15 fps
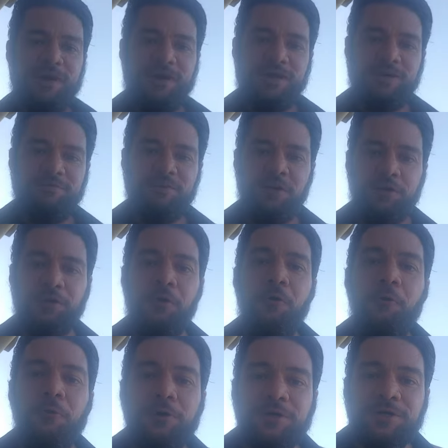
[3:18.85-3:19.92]
make it even a
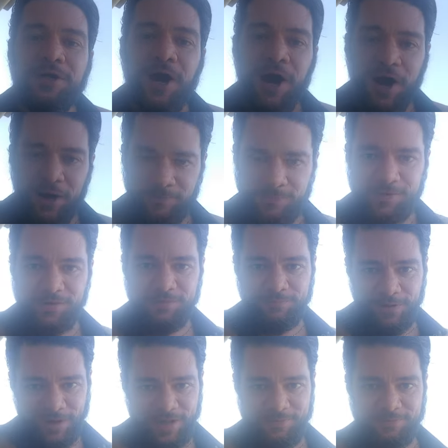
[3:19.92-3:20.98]
corn cob
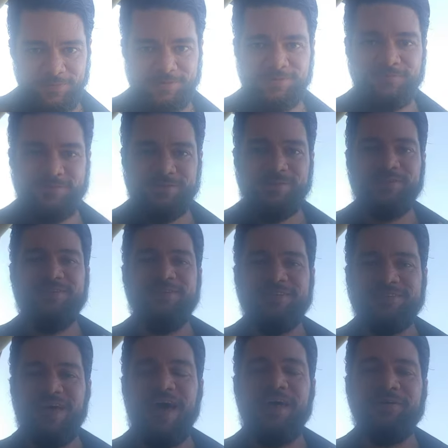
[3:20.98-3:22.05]
pipe. As absurd
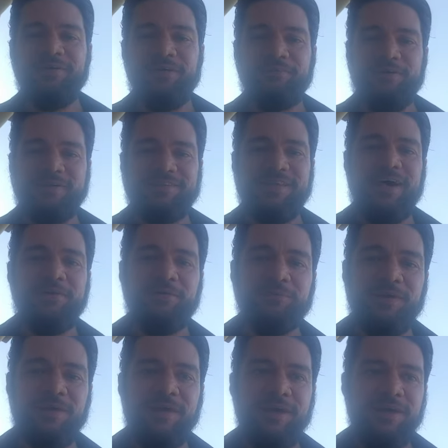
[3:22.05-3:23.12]
as that a picture that would
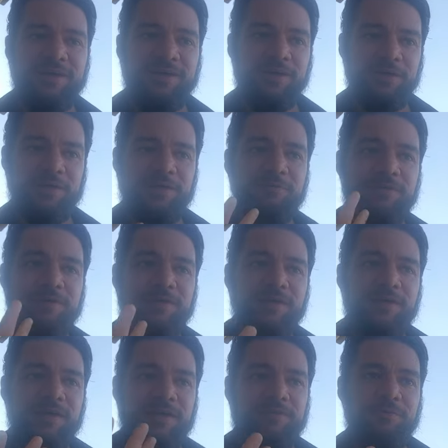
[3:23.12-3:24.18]
be, he
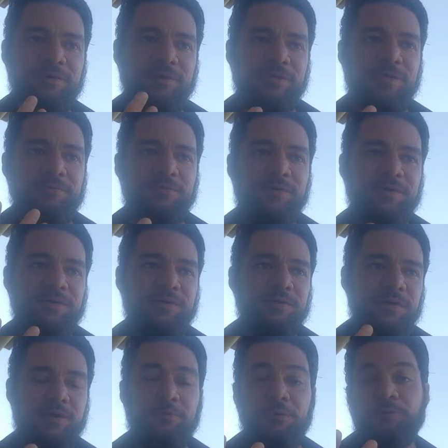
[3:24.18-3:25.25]

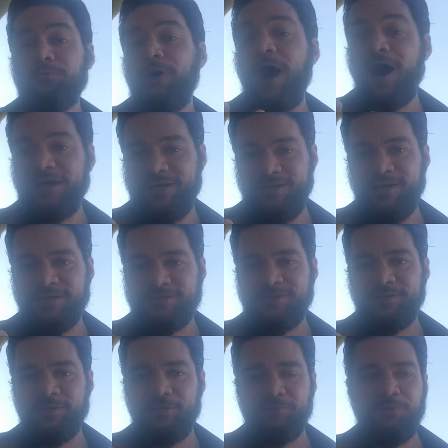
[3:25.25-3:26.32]
would rock it. That's
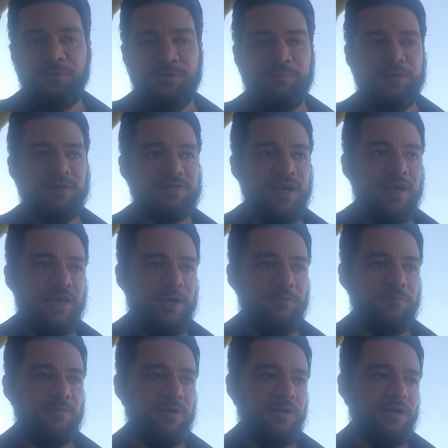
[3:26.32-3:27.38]
the whole point, because he
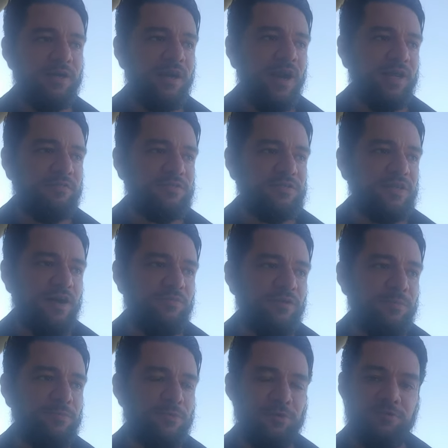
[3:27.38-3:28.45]
would be a kind of
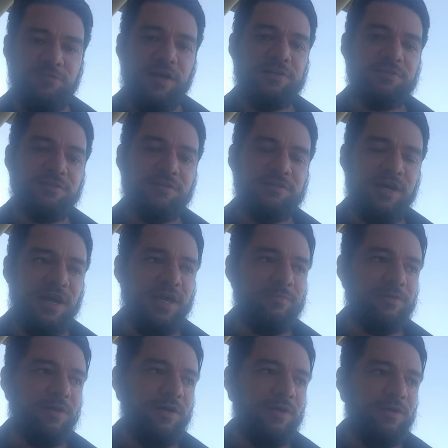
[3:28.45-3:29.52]
stuffy professor
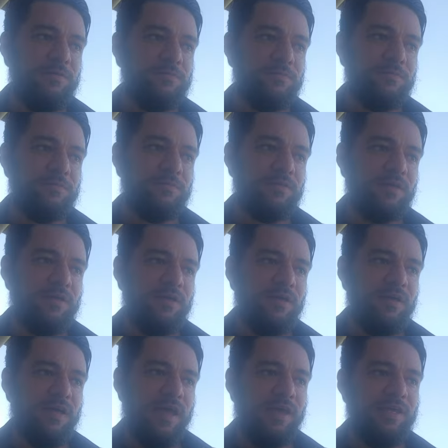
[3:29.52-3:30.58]
type,
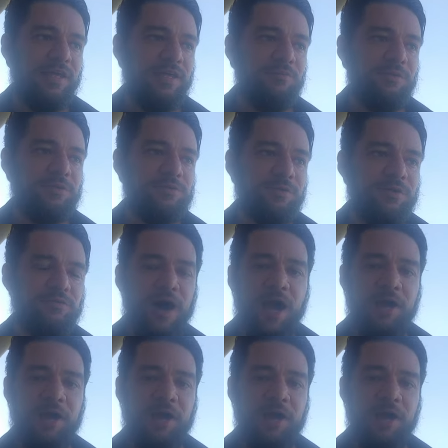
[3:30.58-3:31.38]
and he would sort of